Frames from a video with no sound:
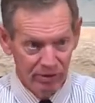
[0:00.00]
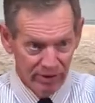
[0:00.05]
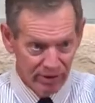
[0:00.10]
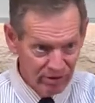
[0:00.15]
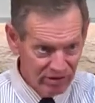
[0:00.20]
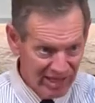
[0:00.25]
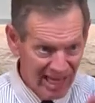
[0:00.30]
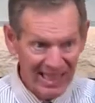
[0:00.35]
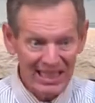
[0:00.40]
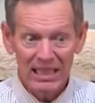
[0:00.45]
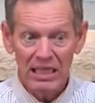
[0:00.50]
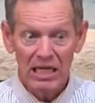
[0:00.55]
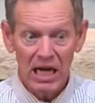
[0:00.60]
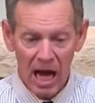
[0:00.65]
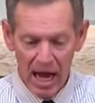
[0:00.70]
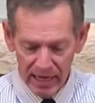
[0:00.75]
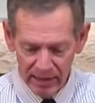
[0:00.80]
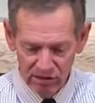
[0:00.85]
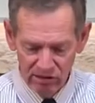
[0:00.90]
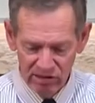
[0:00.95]
There's that
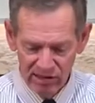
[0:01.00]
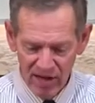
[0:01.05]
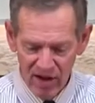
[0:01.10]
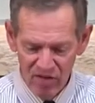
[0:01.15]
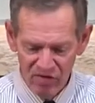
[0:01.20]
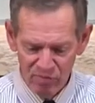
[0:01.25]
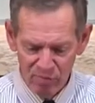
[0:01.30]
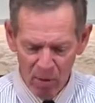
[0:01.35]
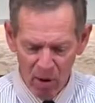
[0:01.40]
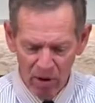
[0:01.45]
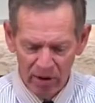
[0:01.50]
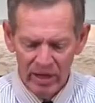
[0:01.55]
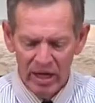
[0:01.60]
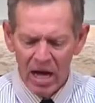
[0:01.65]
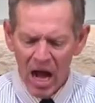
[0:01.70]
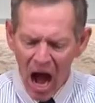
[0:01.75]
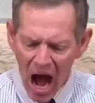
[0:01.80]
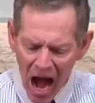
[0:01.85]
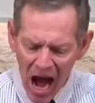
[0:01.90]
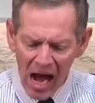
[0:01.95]
denying self part.
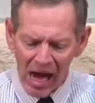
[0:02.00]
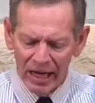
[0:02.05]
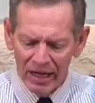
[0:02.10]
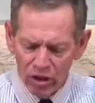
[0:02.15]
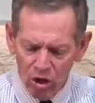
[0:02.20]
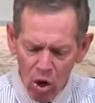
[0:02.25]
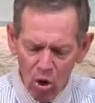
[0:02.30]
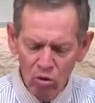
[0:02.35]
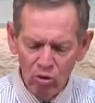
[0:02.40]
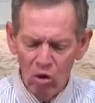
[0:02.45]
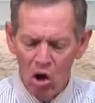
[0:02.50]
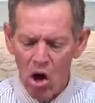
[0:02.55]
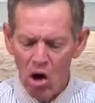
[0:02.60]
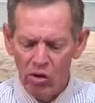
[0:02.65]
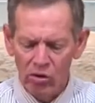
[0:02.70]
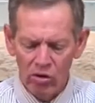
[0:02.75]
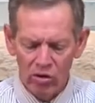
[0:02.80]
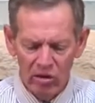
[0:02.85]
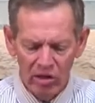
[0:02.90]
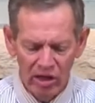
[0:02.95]
I no
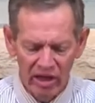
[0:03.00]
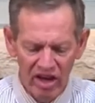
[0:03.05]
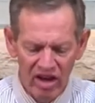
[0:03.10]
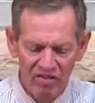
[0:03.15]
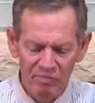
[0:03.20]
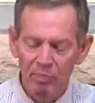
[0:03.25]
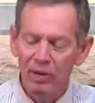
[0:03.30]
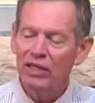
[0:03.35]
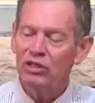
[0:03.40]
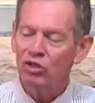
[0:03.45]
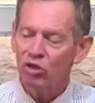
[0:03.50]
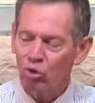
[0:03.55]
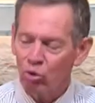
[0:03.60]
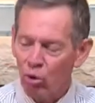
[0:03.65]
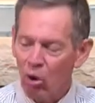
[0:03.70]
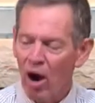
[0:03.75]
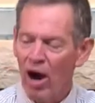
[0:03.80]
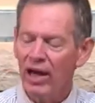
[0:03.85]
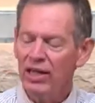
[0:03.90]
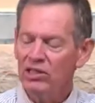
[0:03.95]
longer live, but
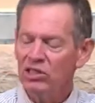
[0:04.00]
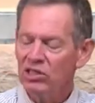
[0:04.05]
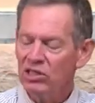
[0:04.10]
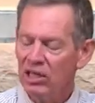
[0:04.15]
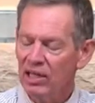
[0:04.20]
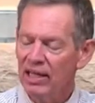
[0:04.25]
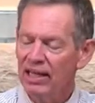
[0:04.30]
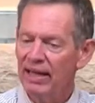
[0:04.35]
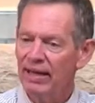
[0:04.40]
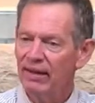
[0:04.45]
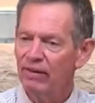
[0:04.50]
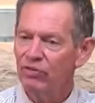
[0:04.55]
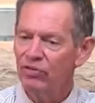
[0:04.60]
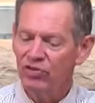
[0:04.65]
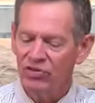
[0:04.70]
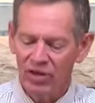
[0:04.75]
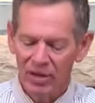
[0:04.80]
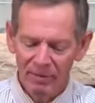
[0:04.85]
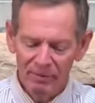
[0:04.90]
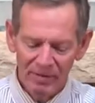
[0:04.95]
Christ
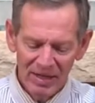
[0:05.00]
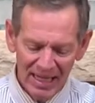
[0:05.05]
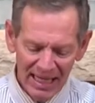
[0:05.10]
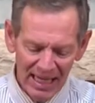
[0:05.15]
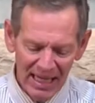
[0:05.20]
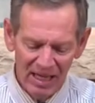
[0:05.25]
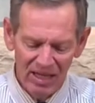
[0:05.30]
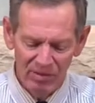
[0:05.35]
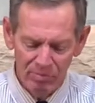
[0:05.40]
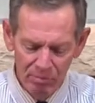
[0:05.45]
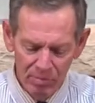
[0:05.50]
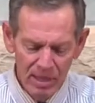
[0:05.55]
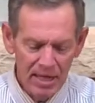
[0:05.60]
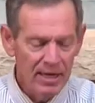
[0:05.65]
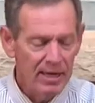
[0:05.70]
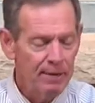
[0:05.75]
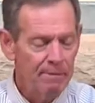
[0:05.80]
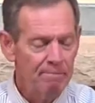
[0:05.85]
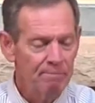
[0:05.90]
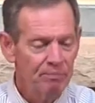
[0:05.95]
lives in
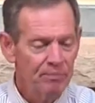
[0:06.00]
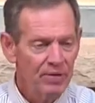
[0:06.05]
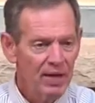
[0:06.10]
me.